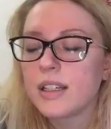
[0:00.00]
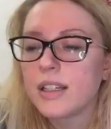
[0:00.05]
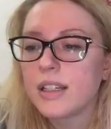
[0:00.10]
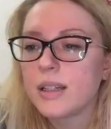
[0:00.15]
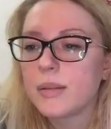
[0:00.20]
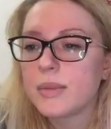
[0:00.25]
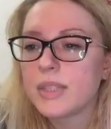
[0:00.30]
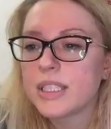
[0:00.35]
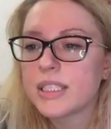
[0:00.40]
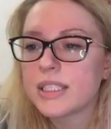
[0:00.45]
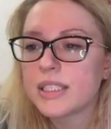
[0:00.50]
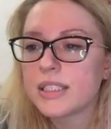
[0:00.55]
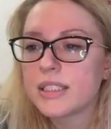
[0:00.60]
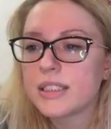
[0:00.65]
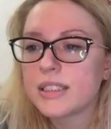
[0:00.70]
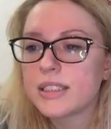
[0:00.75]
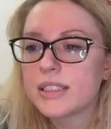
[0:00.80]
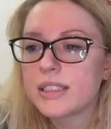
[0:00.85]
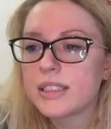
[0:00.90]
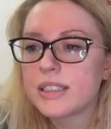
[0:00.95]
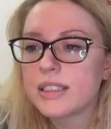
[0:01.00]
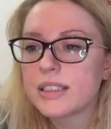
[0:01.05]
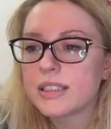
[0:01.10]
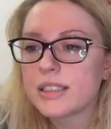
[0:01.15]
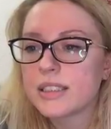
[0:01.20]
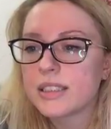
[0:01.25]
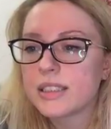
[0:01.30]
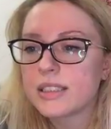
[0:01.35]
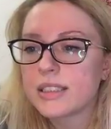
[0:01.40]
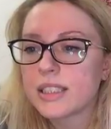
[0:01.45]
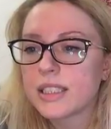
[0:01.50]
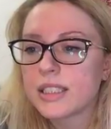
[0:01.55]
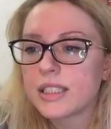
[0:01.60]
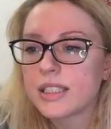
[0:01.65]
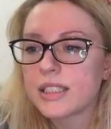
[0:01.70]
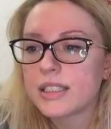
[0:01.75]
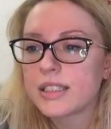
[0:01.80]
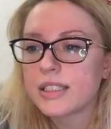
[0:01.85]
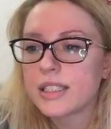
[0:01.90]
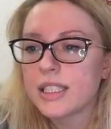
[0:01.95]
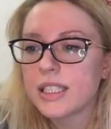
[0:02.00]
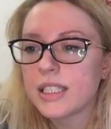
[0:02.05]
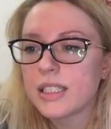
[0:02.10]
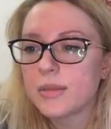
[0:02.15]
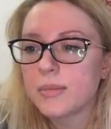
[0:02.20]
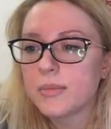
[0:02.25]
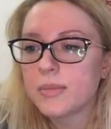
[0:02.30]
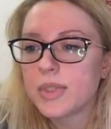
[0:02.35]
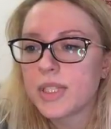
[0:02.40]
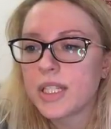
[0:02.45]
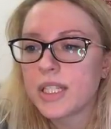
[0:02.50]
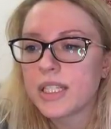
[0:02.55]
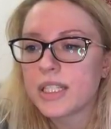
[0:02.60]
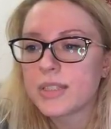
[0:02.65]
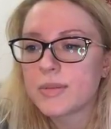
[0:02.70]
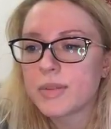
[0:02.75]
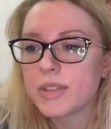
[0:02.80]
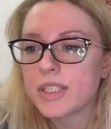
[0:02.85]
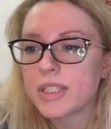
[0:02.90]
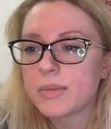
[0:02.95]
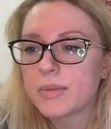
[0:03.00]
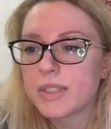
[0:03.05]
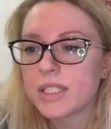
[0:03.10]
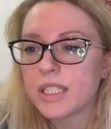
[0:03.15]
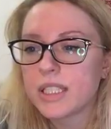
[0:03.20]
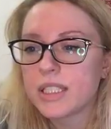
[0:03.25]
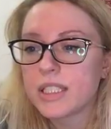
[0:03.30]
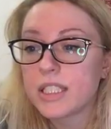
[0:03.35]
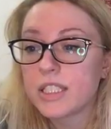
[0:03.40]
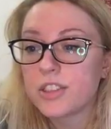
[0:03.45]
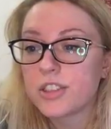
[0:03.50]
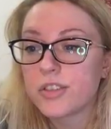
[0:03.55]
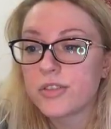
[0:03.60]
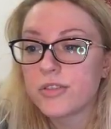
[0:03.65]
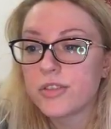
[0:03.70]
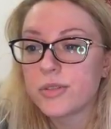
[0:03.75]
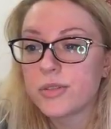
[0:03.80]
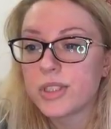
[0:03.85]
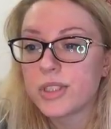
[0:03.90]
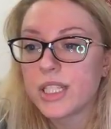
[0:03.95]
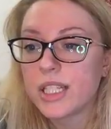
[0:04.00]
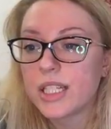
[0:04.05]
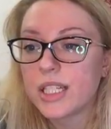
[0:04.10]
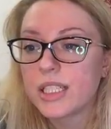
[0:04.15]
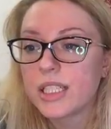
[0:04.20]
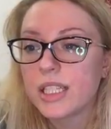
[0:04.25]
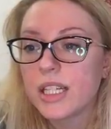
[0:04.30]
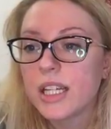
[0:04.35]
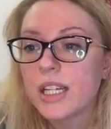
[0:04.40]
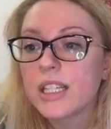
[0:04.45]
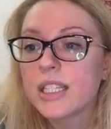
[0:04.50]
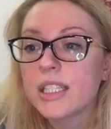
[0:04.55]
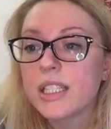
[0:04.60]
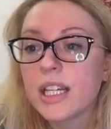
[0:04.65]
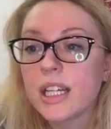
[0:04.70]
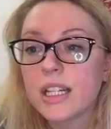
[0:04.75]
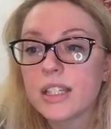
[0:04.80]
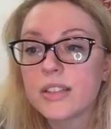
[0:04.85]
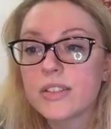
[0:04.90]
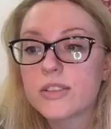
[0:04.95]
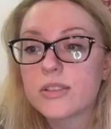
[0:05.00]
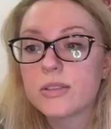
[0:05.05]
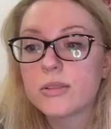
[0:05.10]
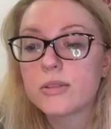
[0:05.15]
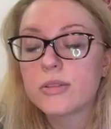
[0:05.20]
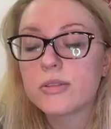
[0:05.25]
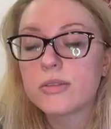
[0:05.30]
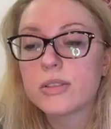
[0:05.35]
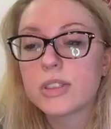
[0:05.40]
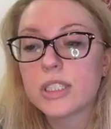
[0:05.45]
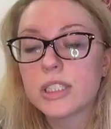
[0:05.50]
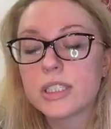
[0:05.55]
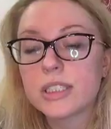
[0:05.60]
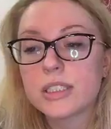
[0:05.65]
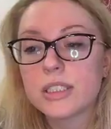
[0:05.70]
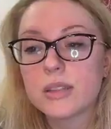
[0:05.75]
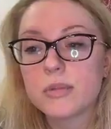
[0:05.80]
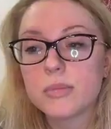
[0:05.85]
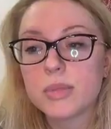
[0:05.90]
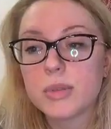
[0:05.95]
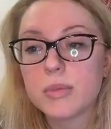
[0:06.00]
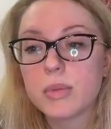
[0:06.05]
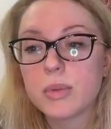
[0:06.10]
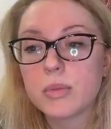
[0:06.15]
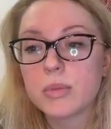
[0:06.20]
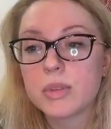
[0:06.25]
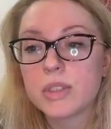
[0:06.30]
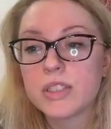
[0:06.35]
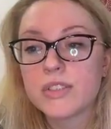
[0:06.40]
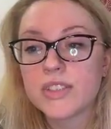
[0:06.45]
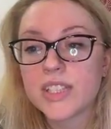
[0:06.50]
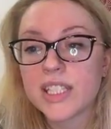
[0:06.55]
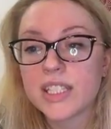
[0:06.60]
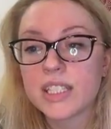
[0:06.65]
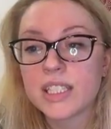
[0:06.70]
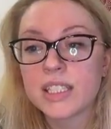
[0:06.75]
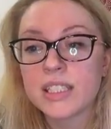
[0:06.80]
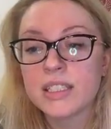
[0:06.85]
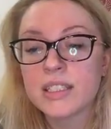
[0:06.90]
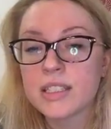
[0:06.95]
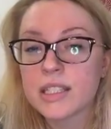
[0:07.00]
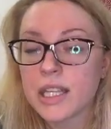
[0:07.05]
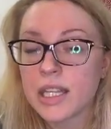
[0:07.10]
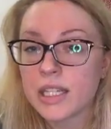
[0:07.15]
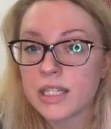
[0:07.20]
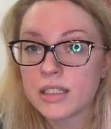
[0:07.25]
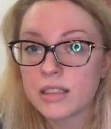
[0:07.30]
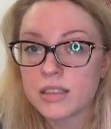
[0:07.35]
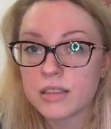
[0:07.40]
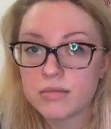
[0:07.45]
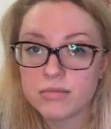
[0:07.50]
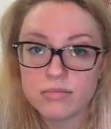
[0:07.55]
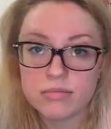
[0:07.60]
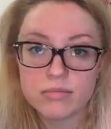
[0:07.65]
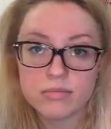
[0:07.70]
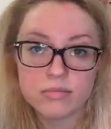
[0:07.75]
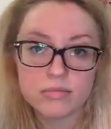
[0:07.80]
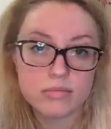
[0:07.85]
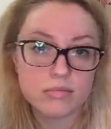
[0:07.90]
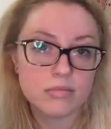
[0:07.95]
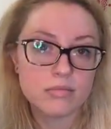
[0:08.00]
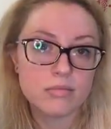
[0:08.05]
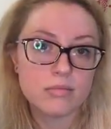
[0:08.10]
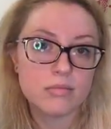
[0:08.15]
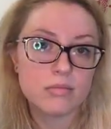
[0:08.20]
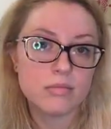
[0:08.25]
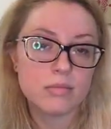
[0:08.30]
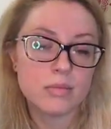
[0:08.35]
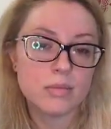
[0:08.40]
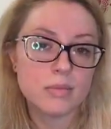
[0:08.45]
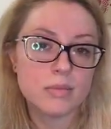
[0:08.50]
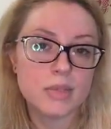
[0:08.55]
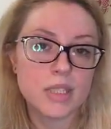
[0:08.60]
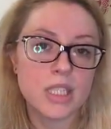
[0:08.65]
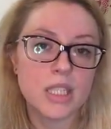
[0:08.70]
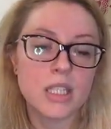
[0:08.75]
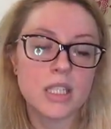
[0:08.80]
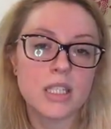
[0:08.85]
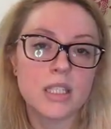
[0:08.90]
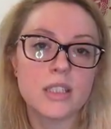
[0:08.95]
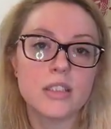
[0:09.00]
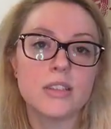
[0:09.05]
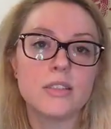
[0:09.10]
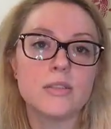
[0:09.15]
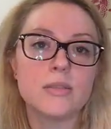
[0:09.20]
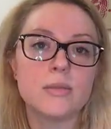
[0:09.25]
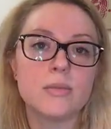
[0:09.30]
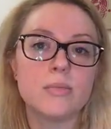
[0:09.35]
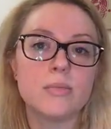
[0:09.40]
Emily says, this isn't exactly the same, but I experience something like deja vu a lot. Yeah, so some people believe that that is like a